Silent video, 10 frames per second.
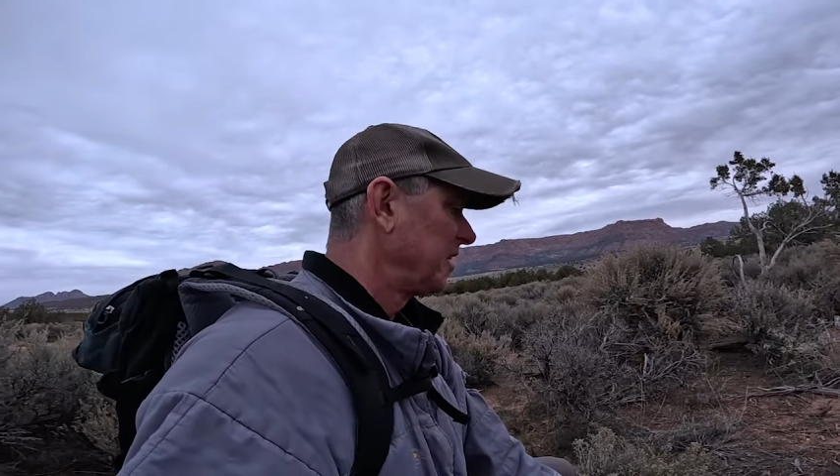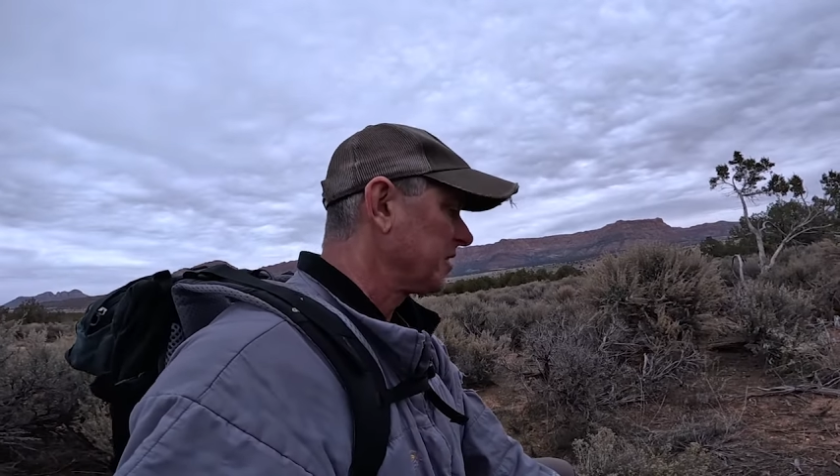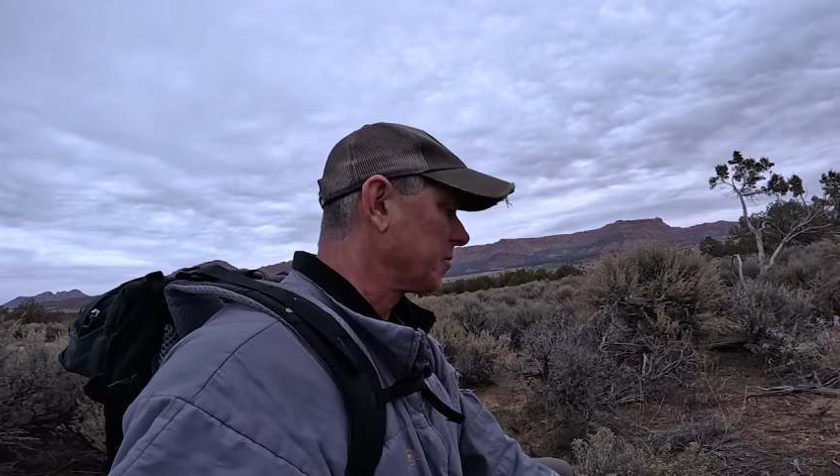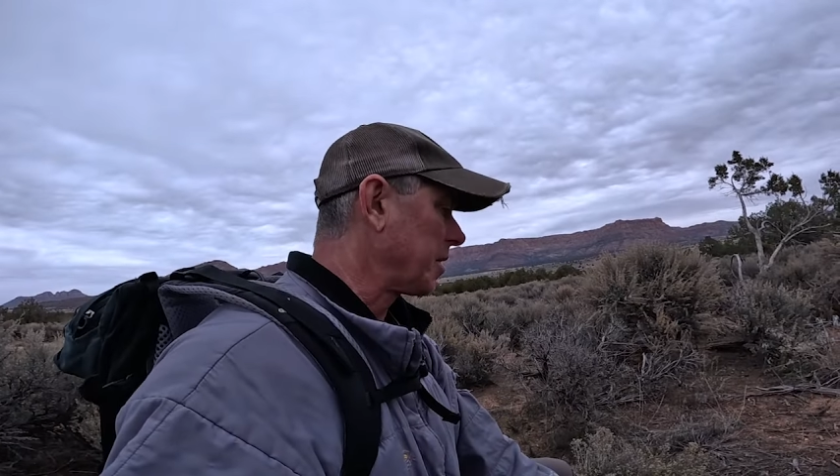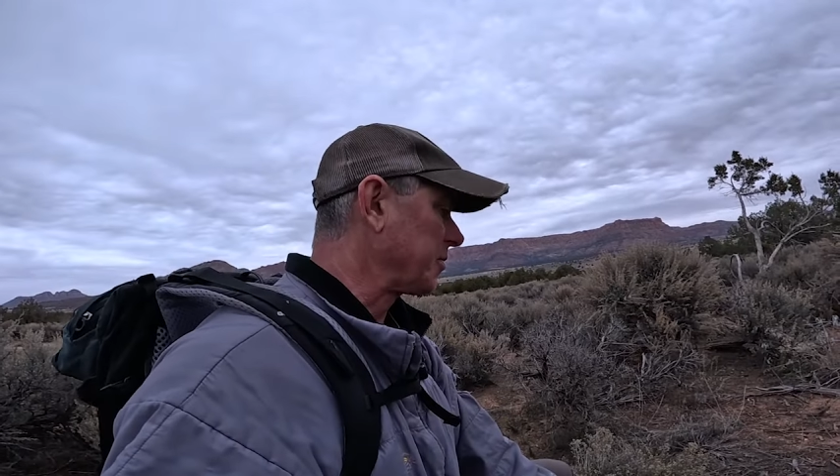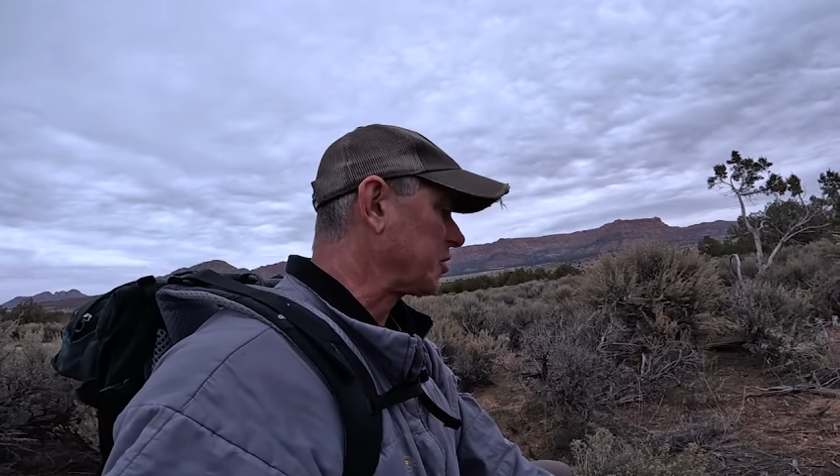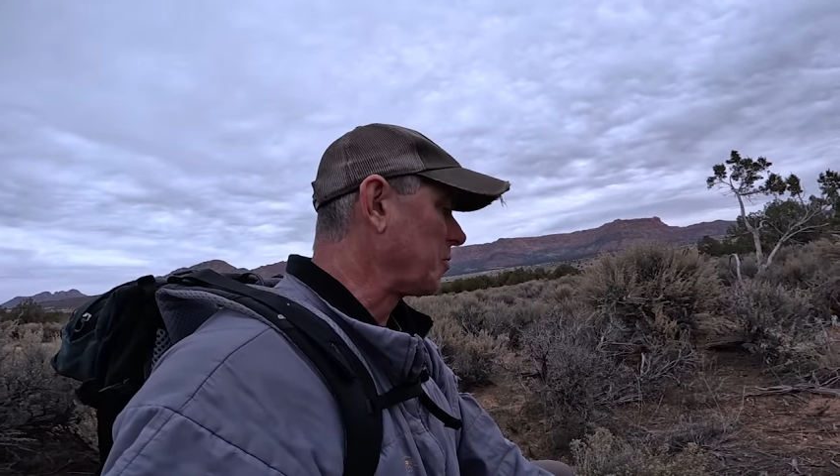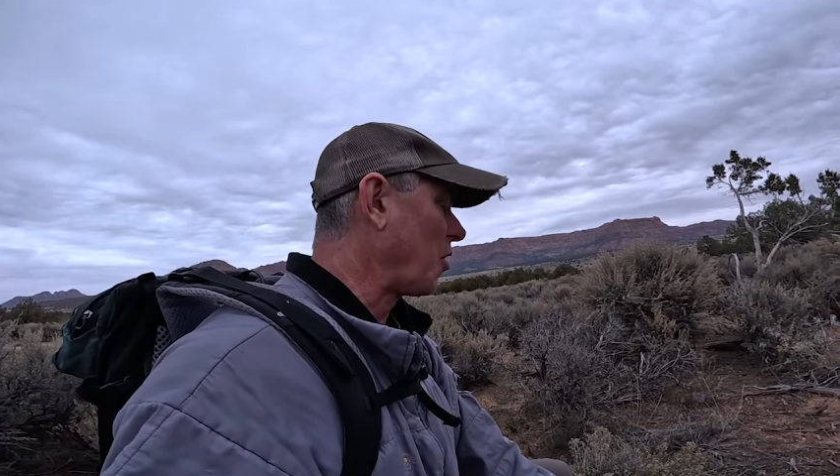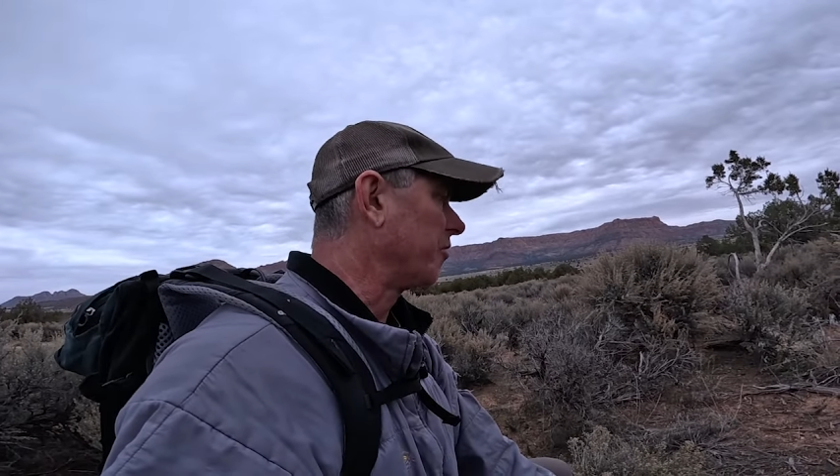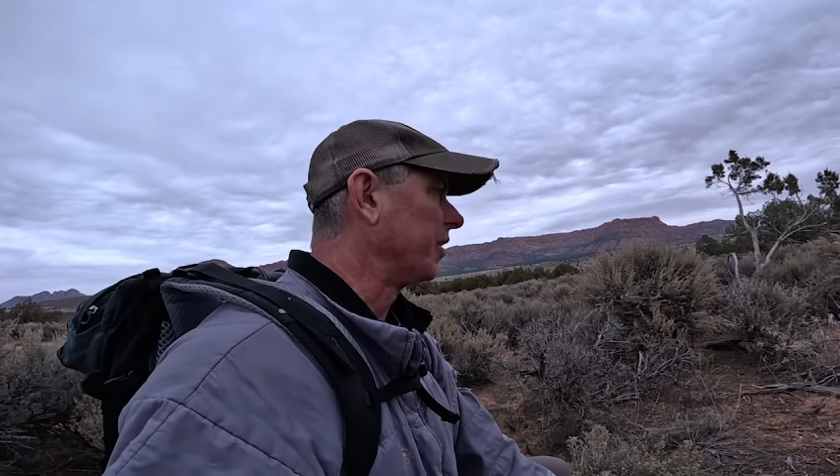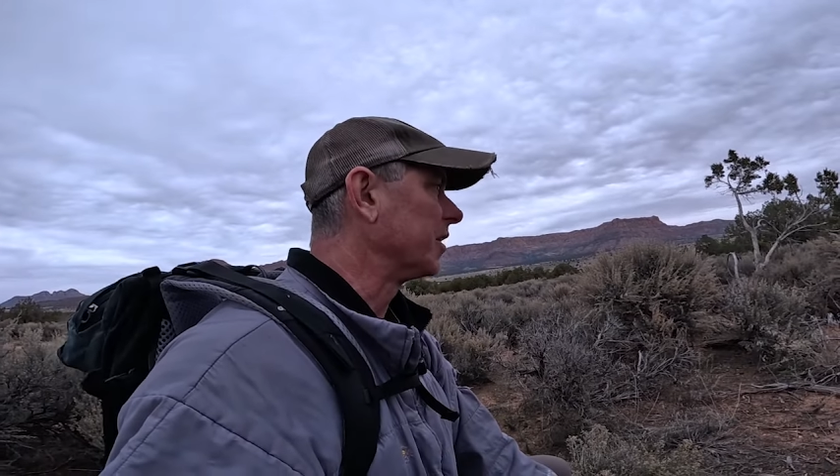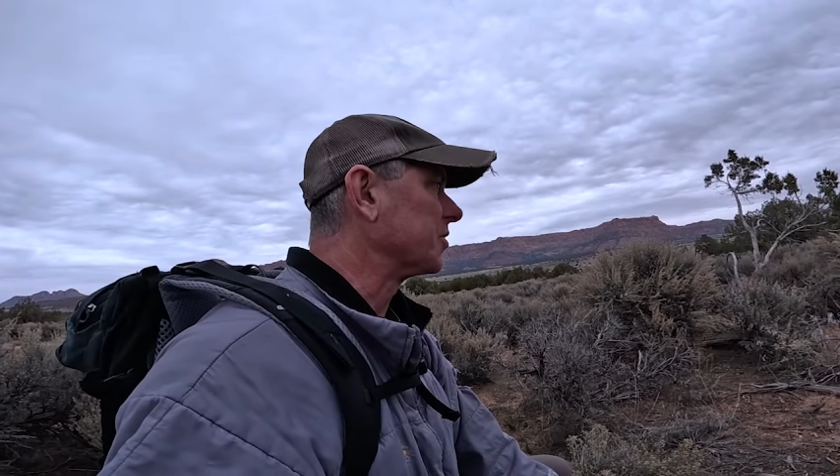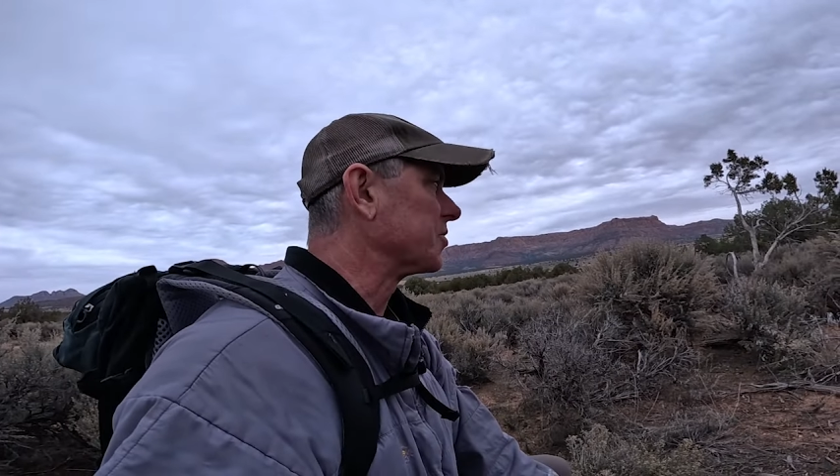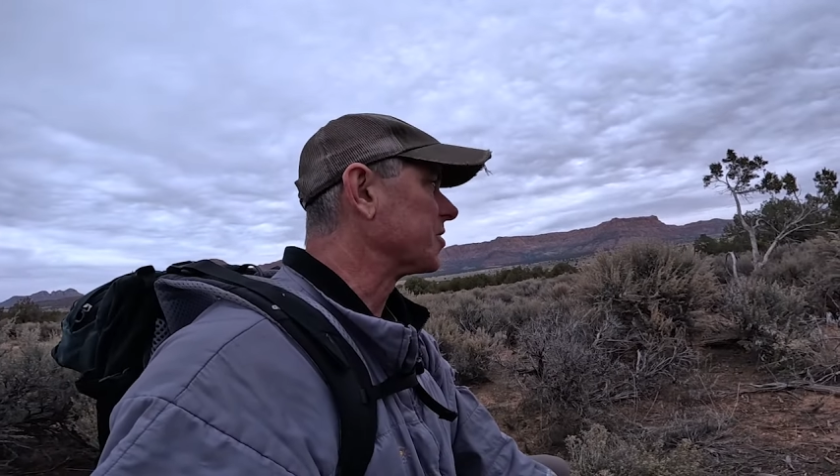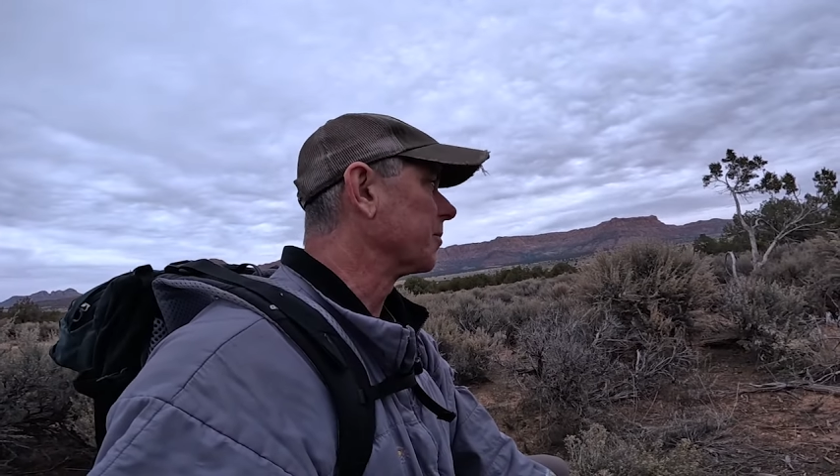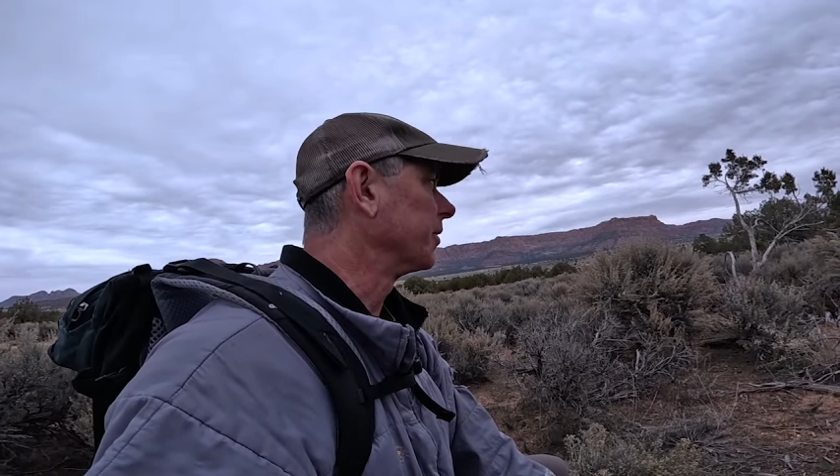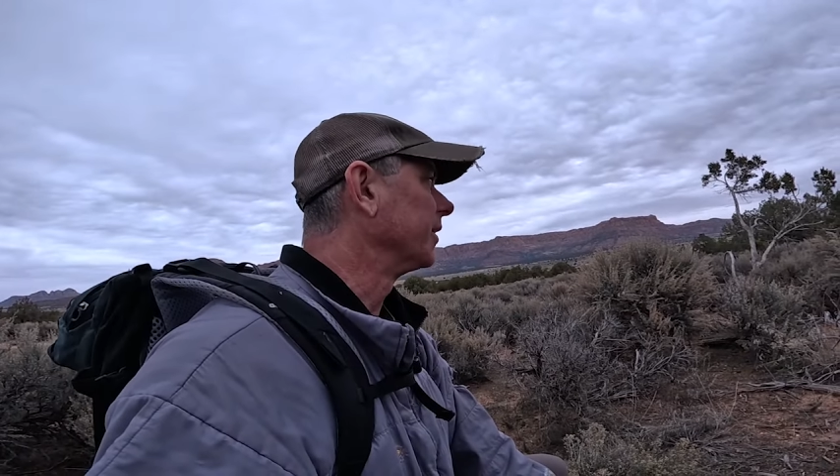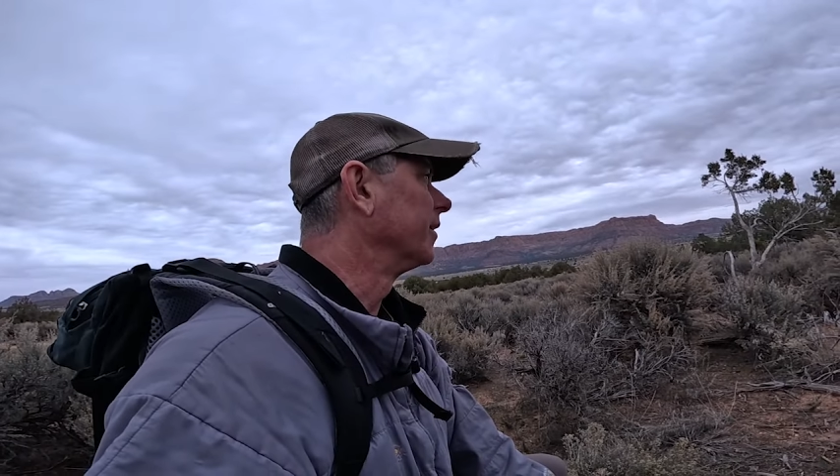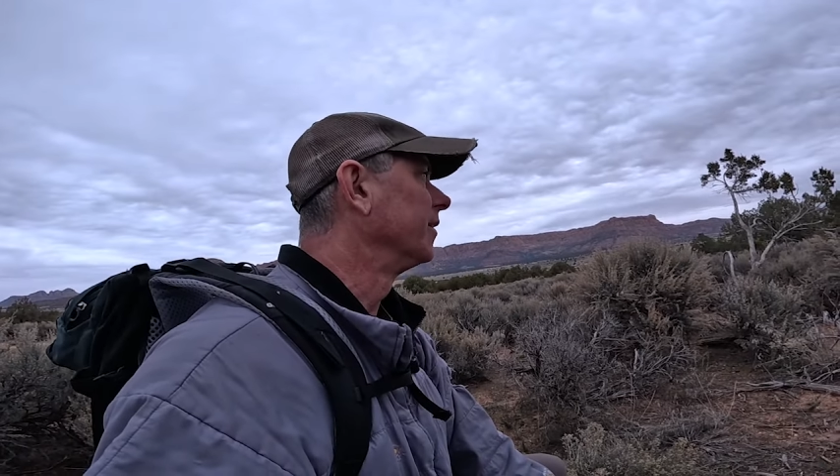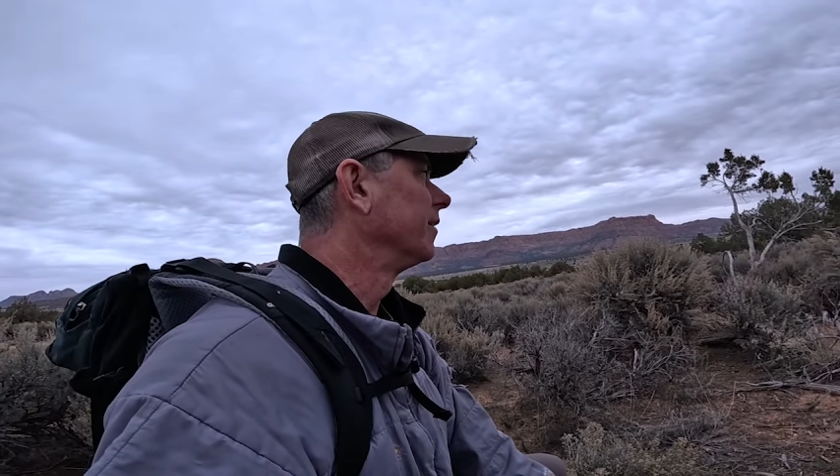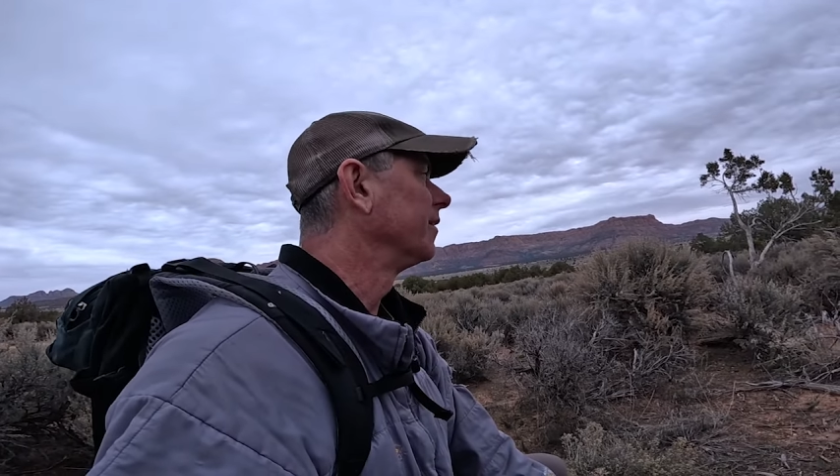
some type of small village or something.